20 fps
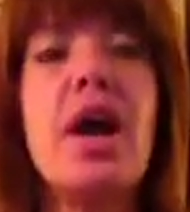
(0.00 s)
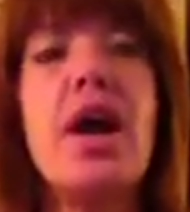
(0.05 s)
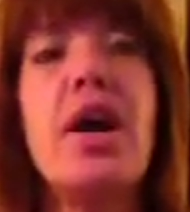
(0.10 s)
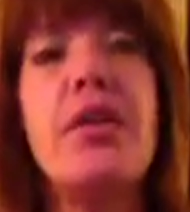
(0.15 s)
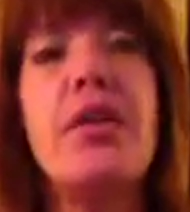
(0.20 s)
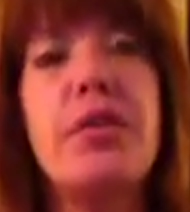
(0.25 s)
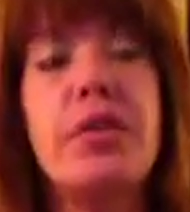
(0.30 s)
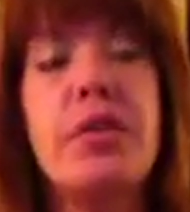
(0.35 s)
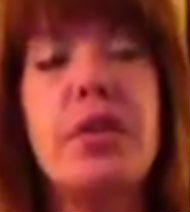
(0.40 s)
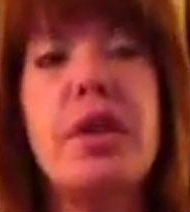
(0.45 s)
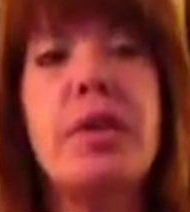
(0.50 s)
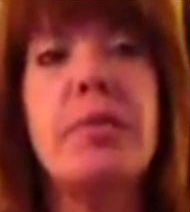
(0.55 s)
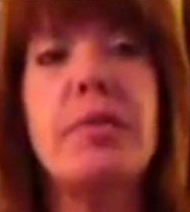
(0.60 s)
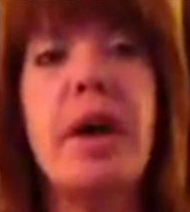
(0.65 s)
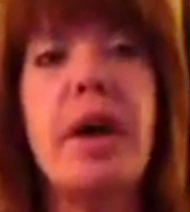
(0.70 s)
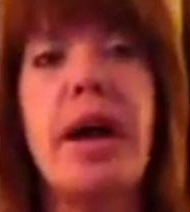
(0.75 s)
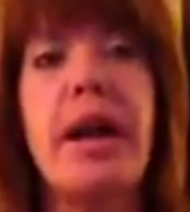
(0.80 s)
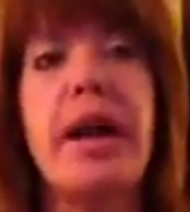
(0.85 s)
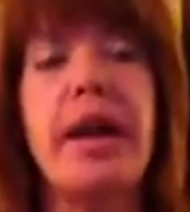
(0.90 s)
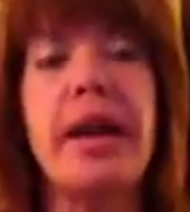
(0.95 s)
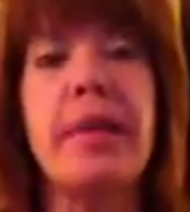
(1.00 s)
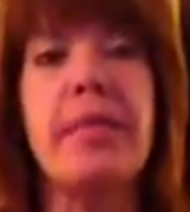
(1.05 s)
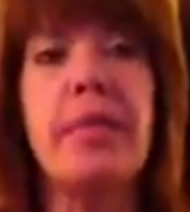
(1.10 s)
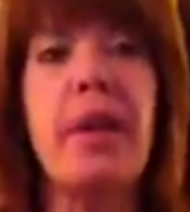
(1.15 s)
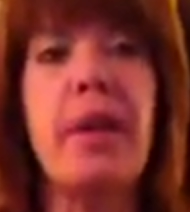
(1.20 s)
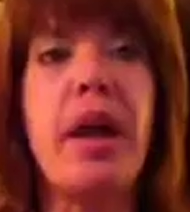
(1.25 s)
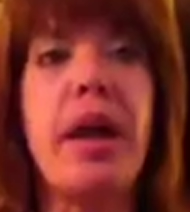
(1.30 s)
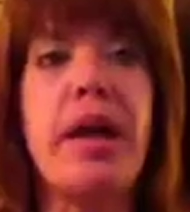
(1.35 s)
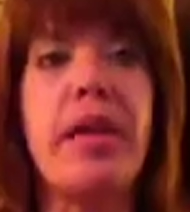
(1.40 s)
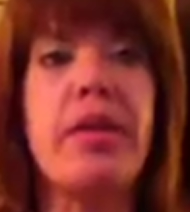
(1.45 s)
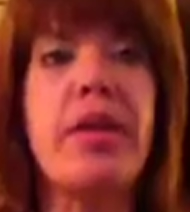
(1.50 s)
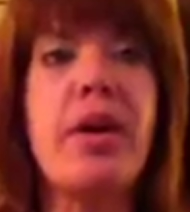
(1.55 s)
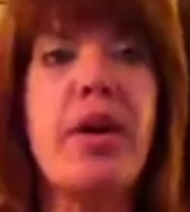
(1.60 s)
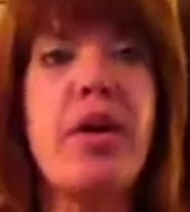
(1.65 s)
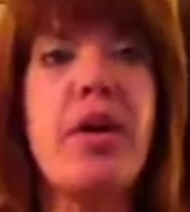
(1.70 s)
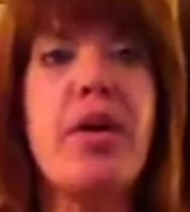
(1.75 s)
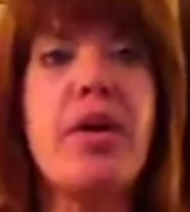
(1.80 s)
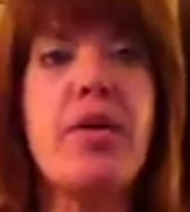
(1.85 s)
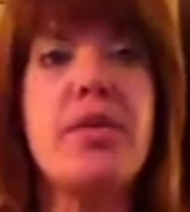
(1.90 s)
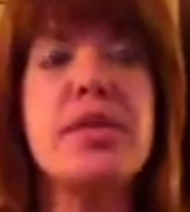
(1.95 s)
of food combining and applying
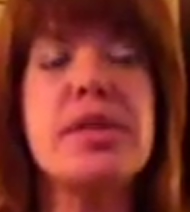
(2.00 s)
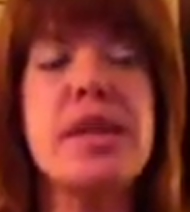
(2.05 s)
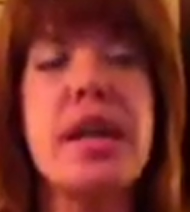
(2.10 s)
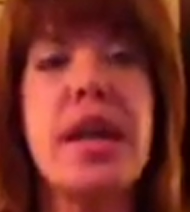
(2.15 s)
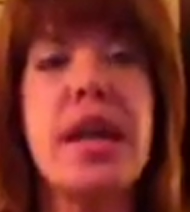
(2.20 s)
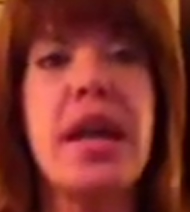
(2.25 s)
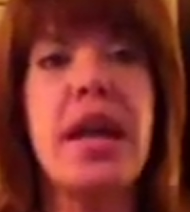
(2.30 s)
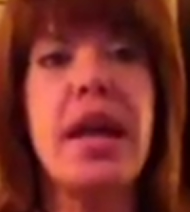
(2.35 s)
those,